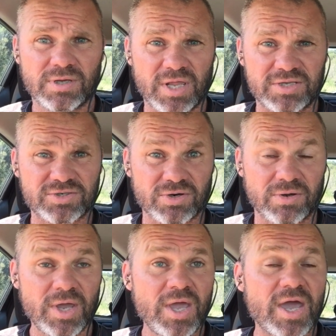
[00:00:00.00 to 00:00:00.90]
And that's
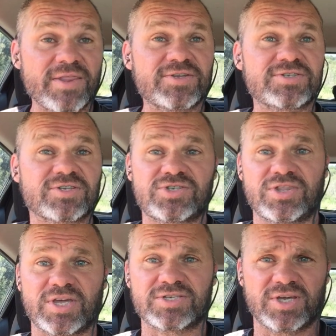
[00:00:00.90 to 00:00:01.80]
true. And this is the
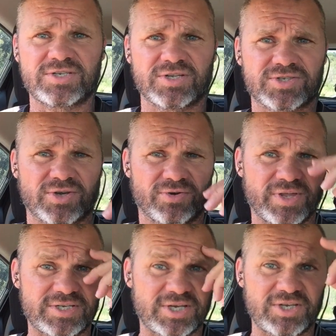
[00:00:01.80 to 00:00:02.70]
shit they're teaching at school.
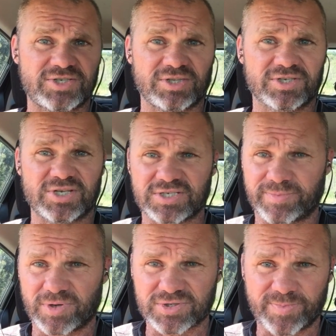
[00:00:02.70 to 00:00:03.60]
They're teaching the
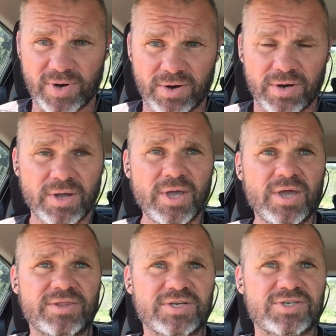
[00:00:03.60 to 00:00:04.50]
Jezebel spirit.
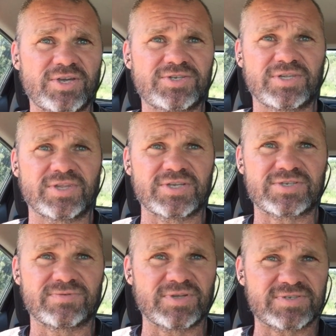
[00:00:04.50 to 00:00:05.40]
They're teaching
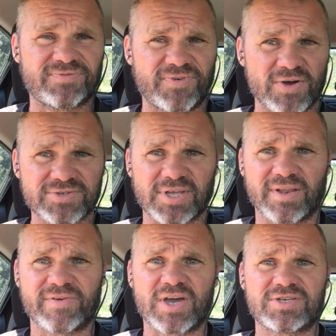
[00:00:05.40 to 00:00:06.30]
this false
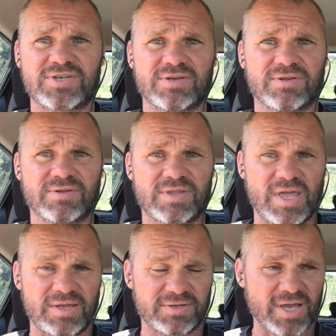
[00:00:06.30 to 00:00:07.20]
elevation
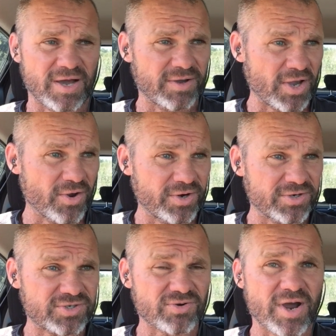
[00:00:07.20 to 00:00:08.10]
that going on
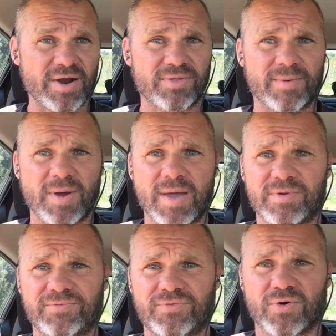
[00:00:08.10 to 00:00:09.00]
in Australia at the
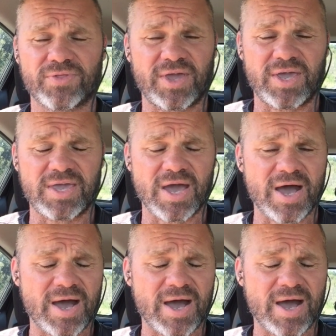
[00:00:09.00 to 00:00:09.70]
moment for the